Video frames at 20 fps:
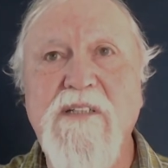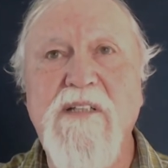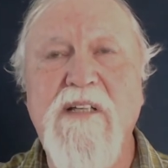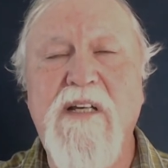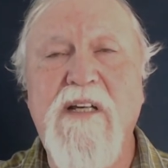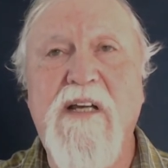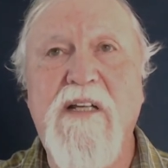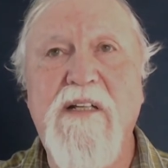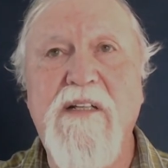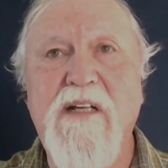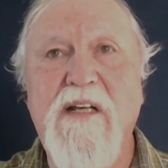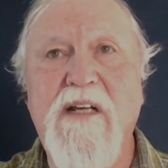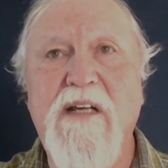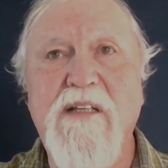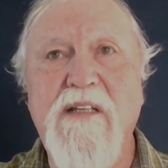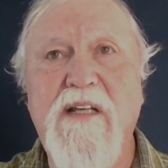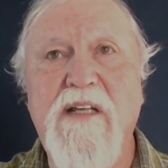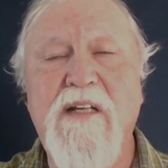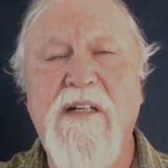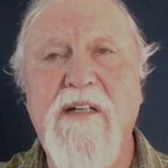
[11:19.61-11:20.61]
and
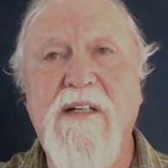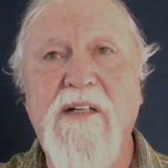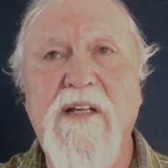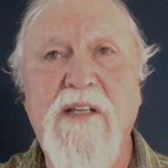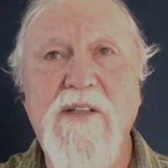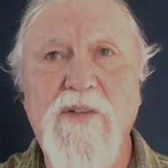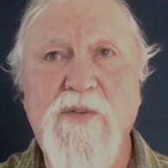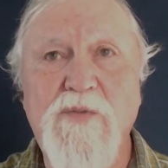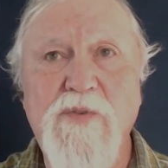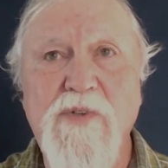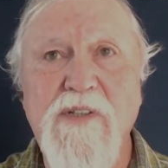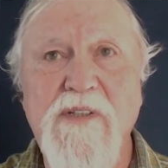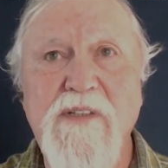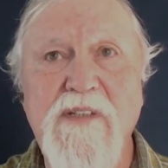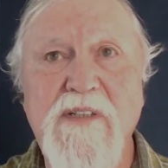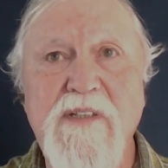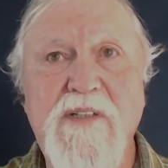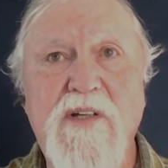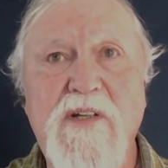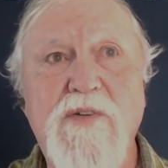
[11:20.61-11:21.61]
then another one
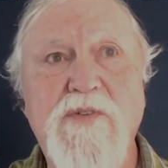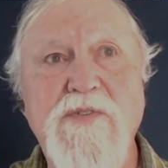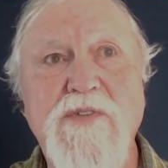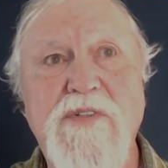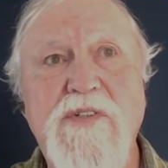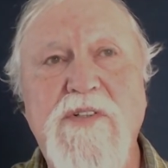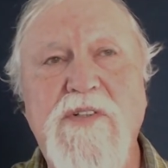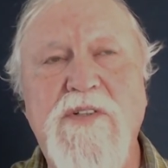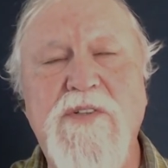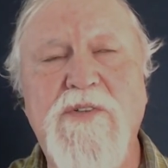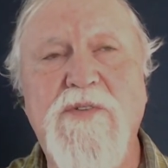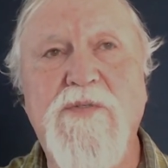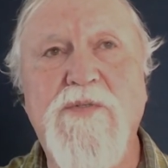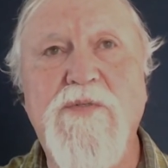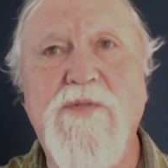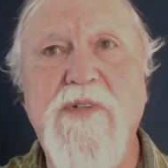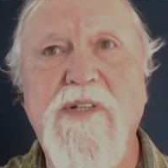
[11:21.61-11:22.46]
that goes to